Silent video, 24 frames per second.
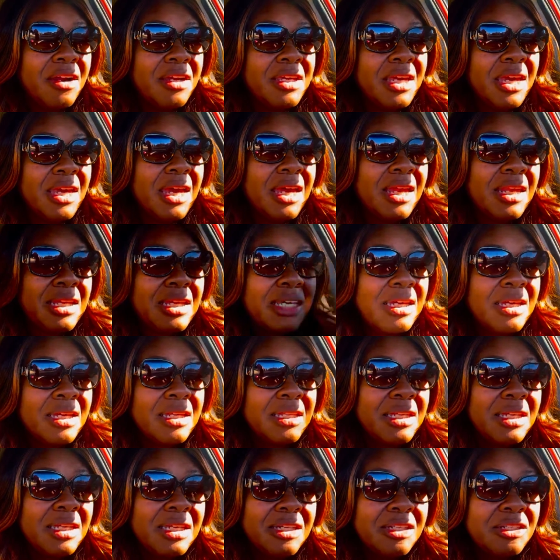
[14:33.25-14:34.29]
Kelly
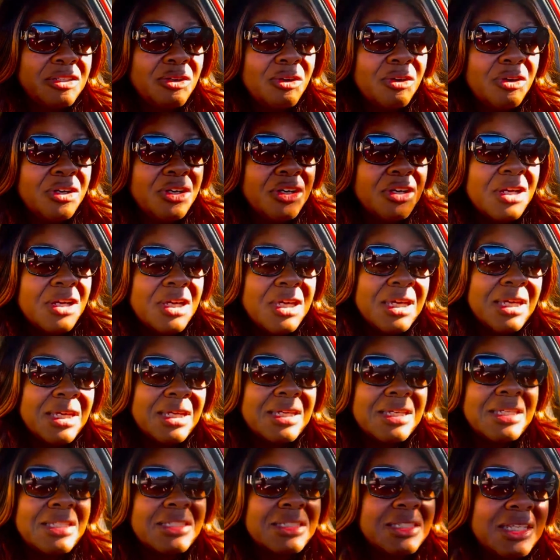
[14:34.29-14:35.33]
Aaliyah daughter
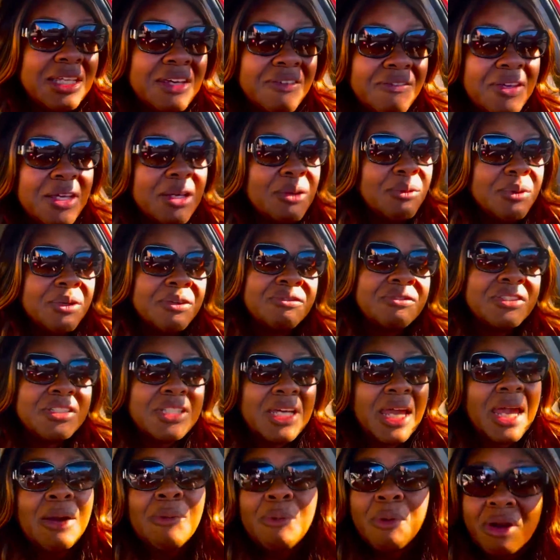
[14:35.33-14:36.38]
is living with
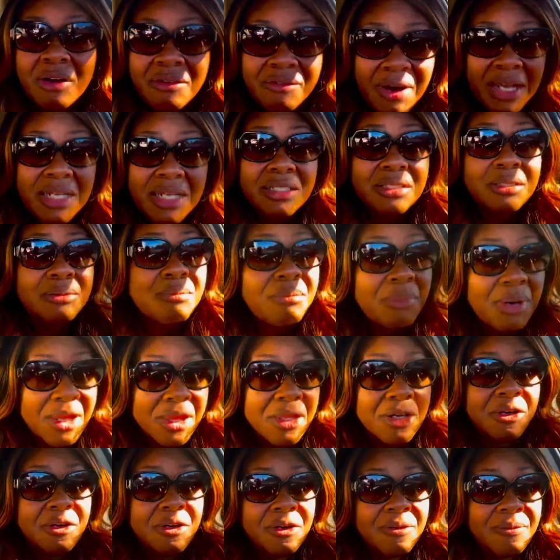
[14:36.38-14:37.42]
Jaguar Wright's
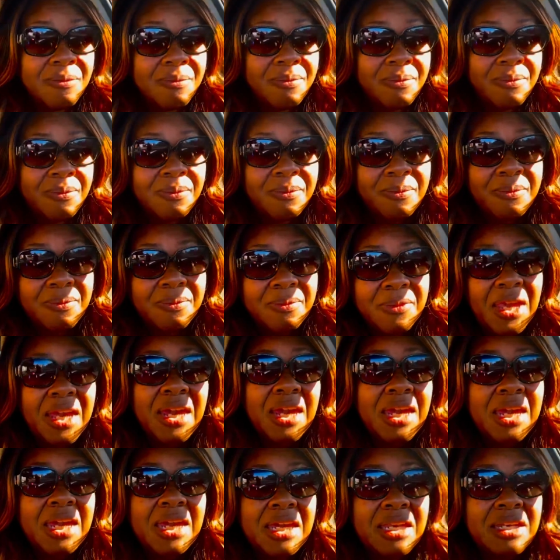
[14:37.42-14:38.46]
mother.
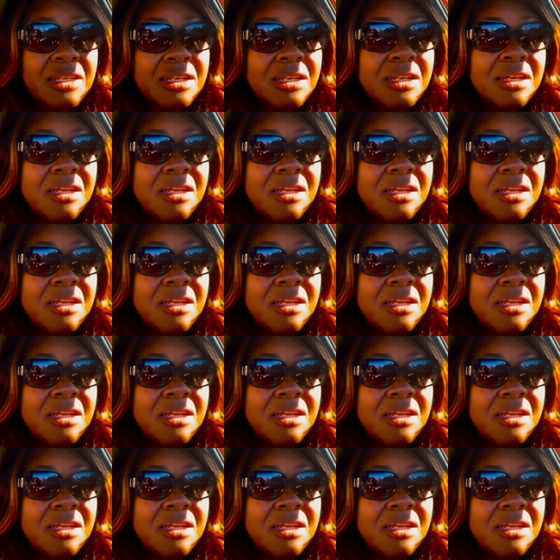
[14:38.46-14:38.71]
And